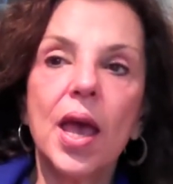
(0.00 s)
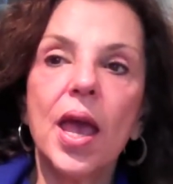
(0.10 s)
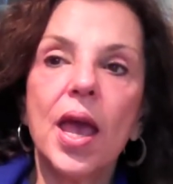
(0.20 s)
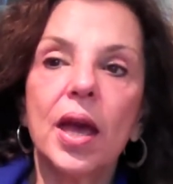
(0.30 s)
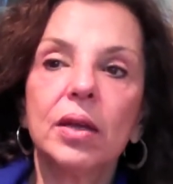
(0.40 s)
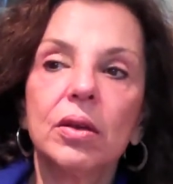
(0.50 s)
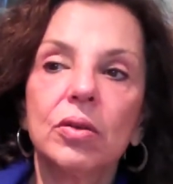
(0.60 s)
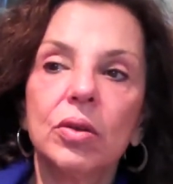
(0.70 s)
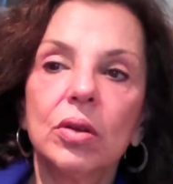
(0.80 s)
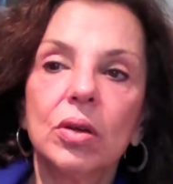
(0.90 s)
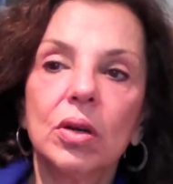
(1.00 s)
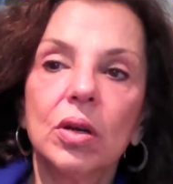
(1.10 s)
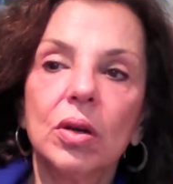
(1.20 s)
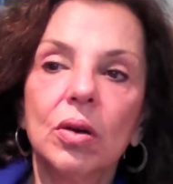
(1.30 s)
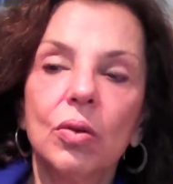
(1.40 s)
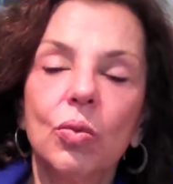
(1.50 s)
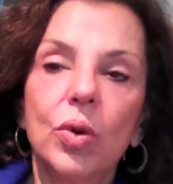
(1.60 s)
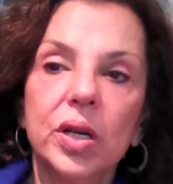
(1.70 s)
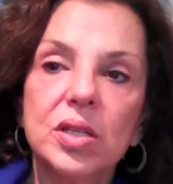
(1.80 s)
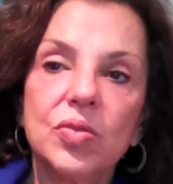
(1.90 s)
And
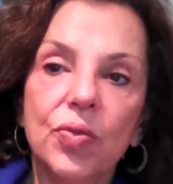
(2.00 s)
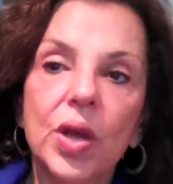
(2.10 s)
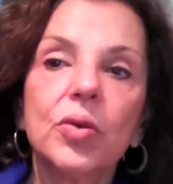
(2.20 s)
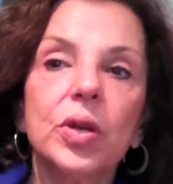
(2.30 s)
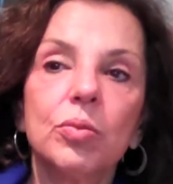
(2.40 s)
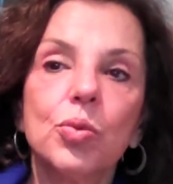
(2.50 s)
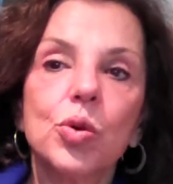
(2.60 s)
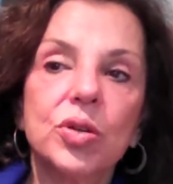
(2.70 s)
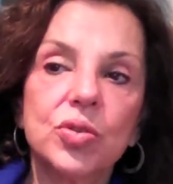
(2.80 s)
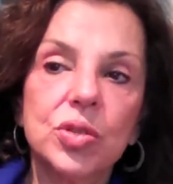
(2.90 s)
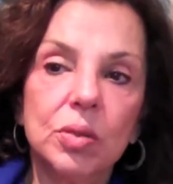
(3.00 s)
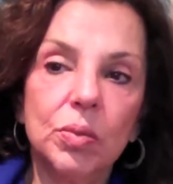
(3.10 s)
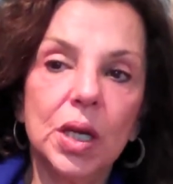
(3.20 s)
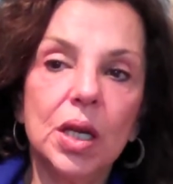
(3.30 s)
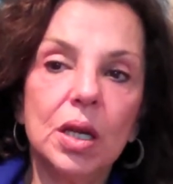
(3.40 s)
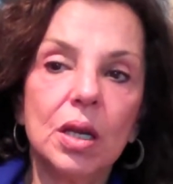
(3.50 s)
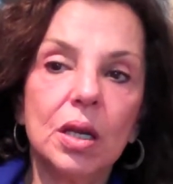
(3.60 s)
what is very important to me